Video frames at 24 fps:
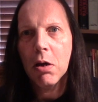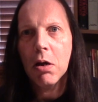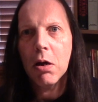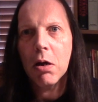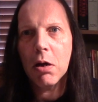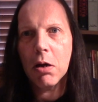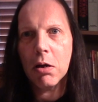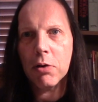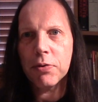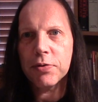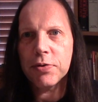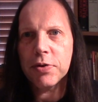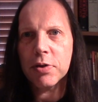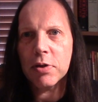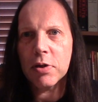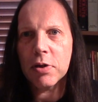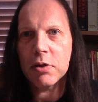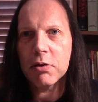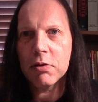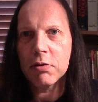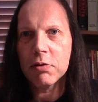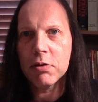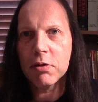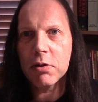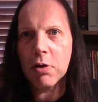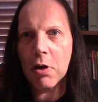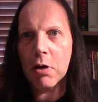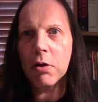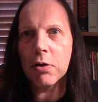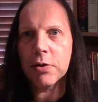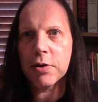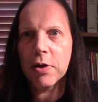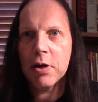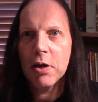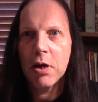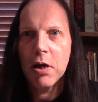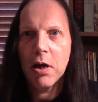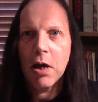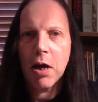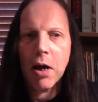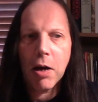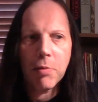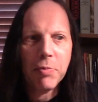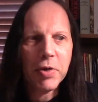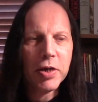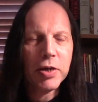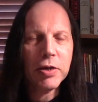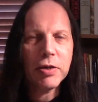Oh, dear God.
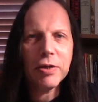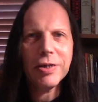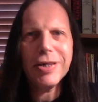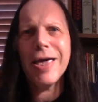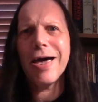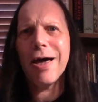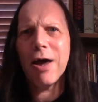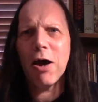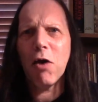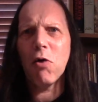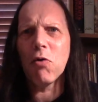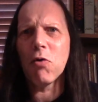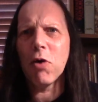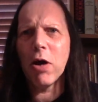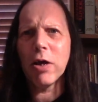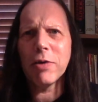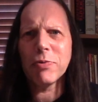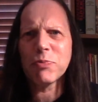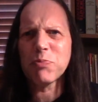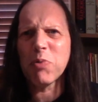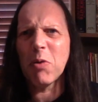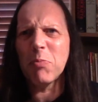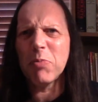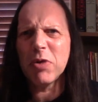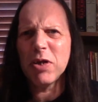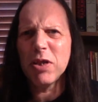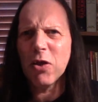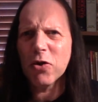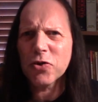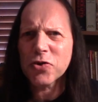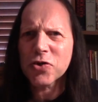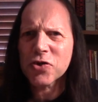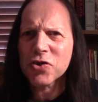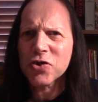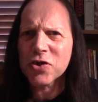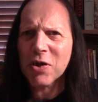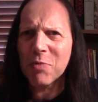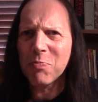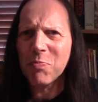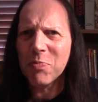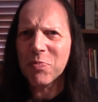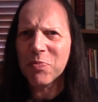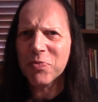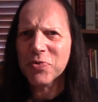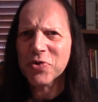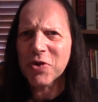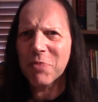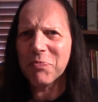I mean, yeah, all right, it's probably lost
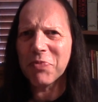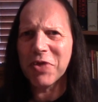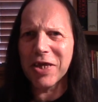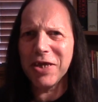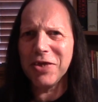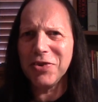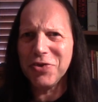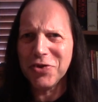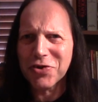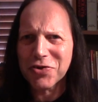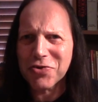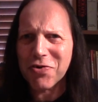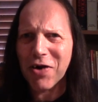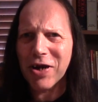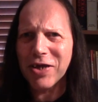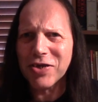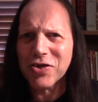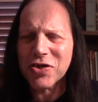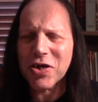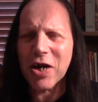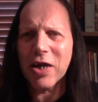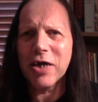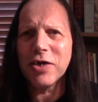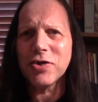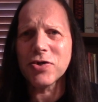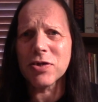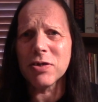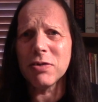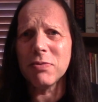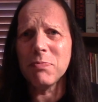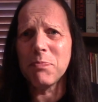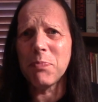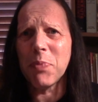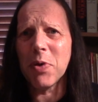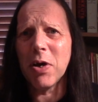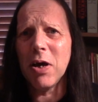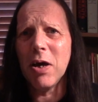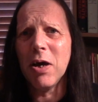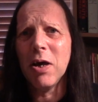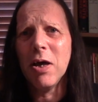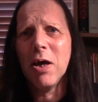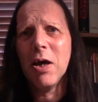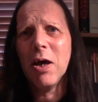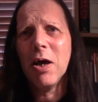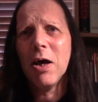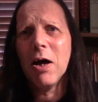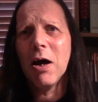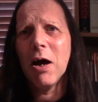something in the translation, but
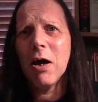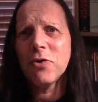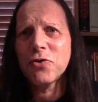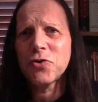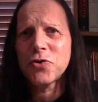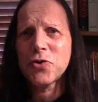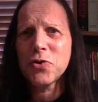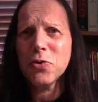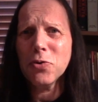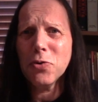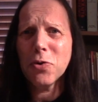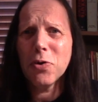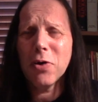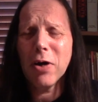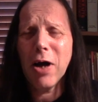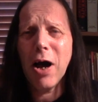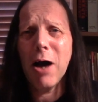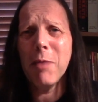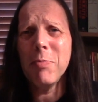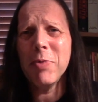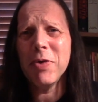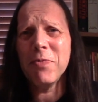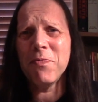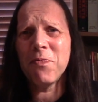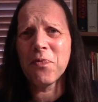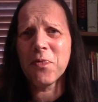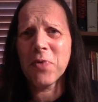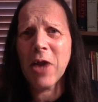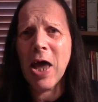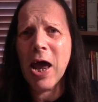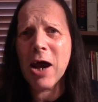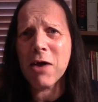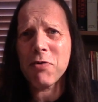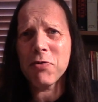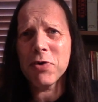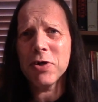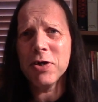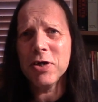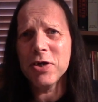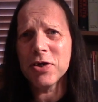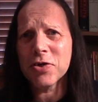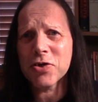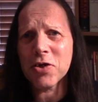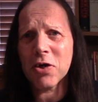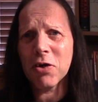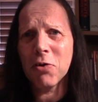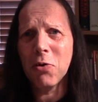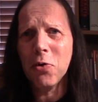
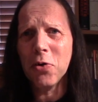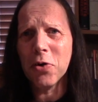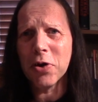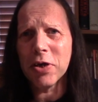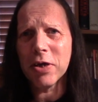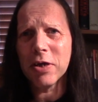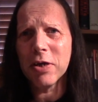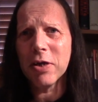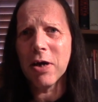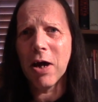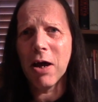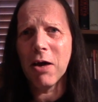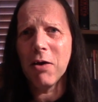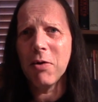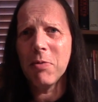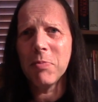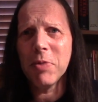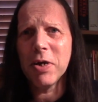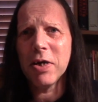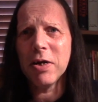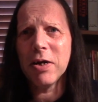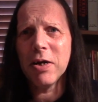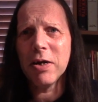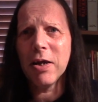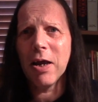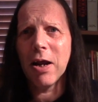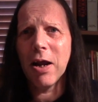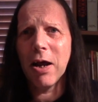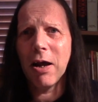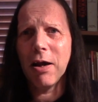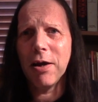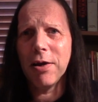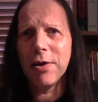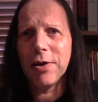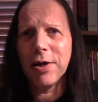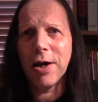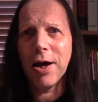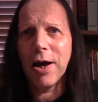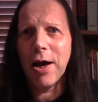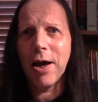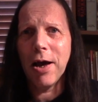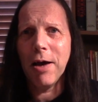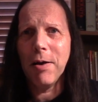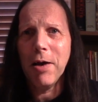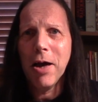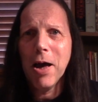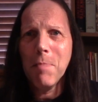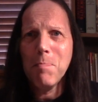floweriness, ahoy, you know, I mean, you
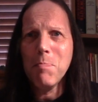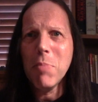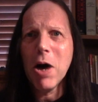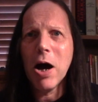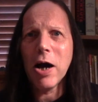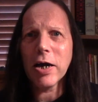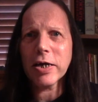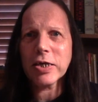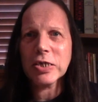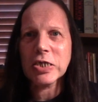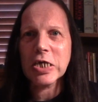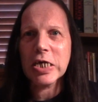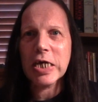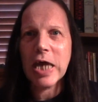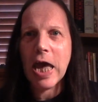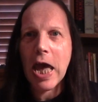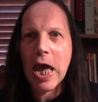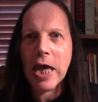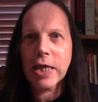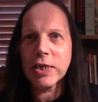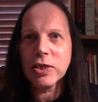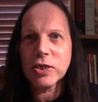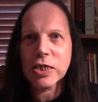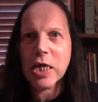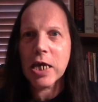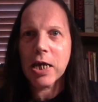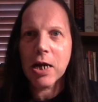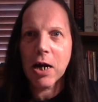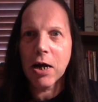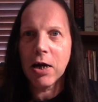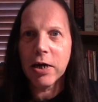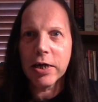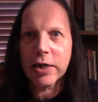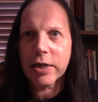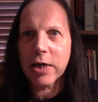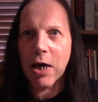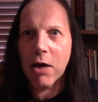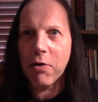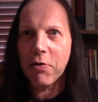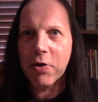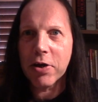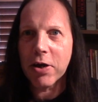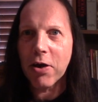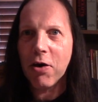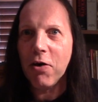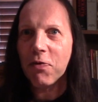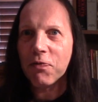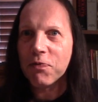know, marketing antennae
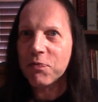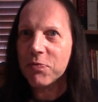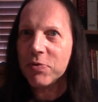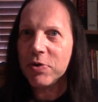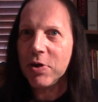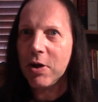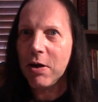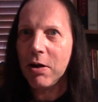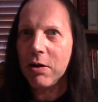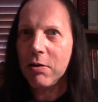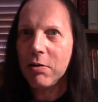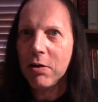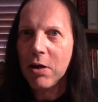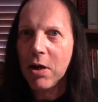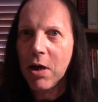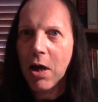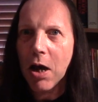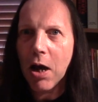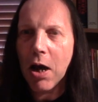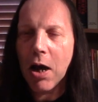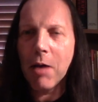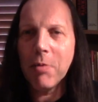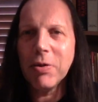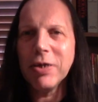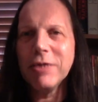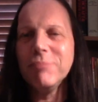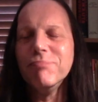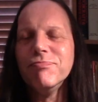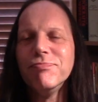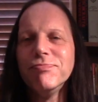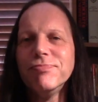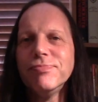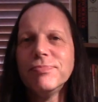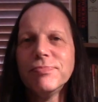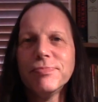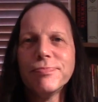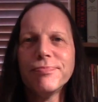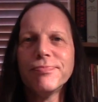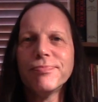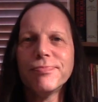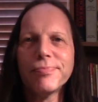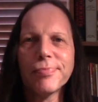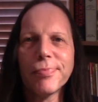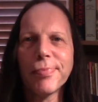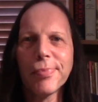going off, you know, I mean,